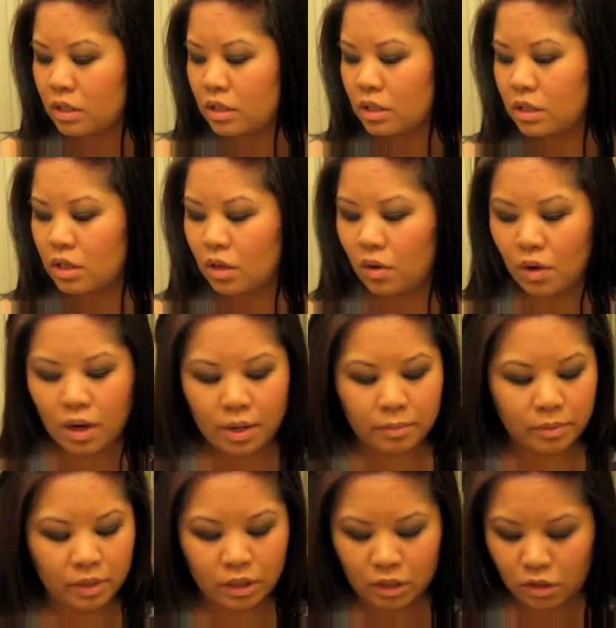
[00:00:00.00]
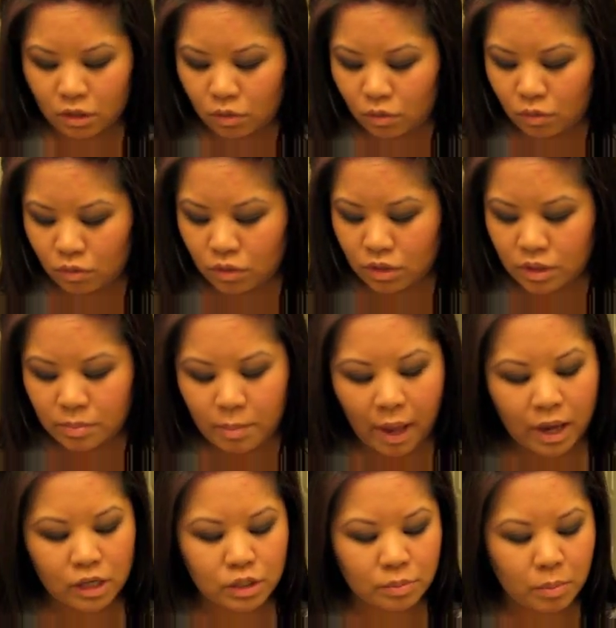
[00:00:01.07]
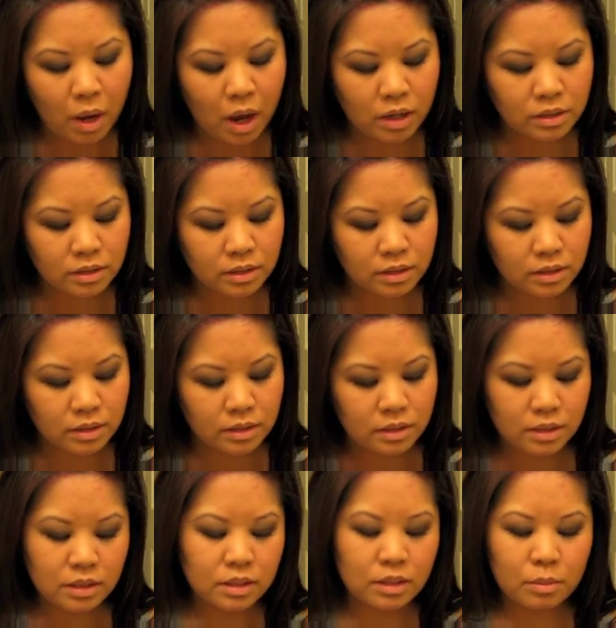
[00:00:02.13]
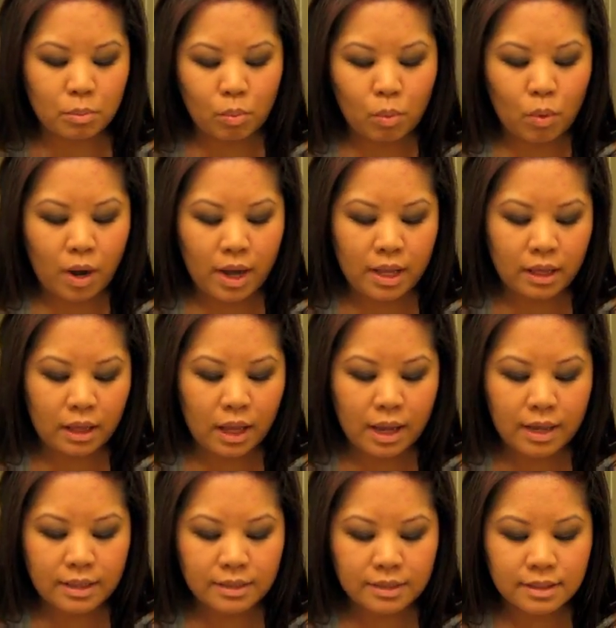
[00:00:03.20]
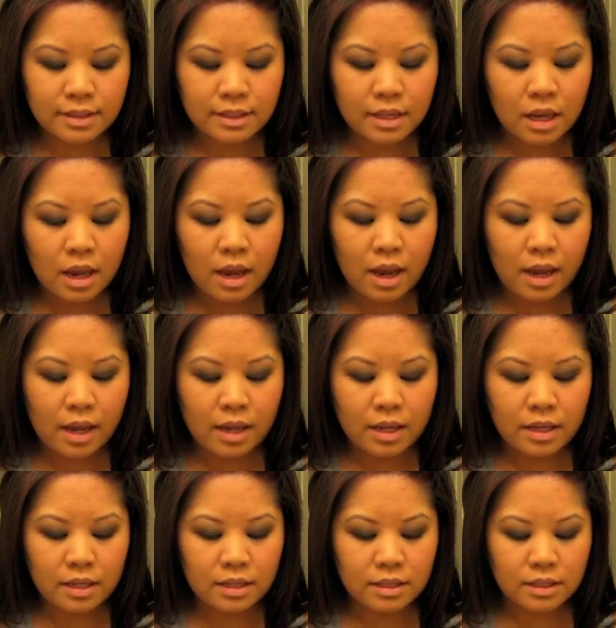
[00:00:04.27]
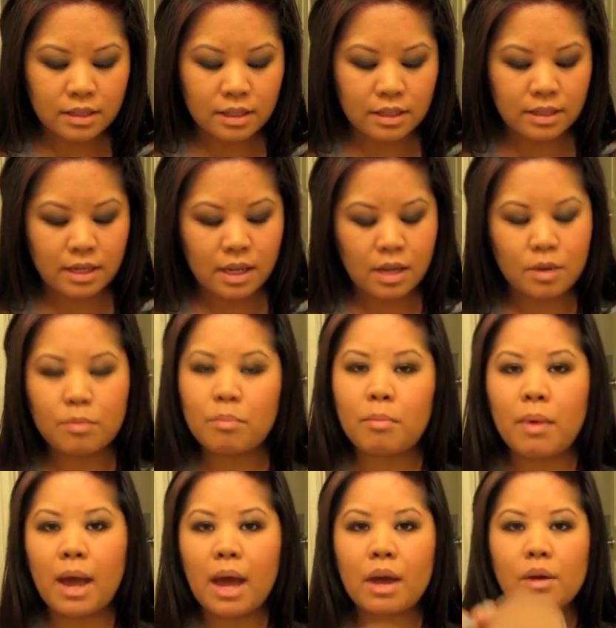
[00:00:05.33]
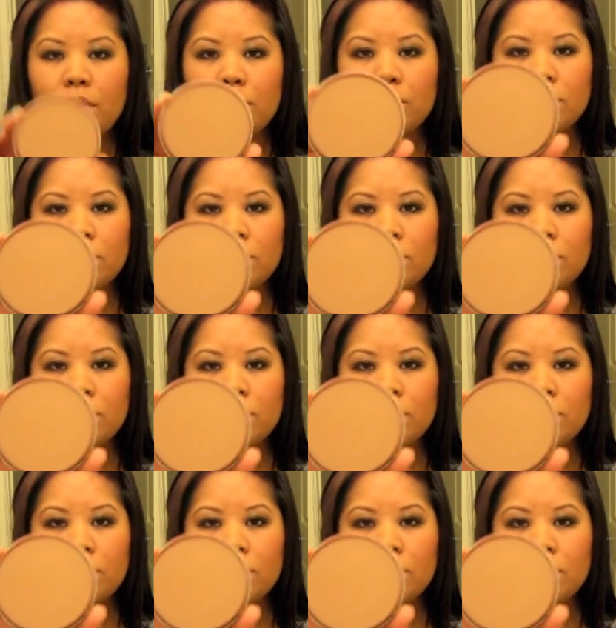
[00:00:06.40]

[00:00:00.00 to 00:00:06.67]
So I'm going to use Smashbox's Bright Lights and Suntan Matte,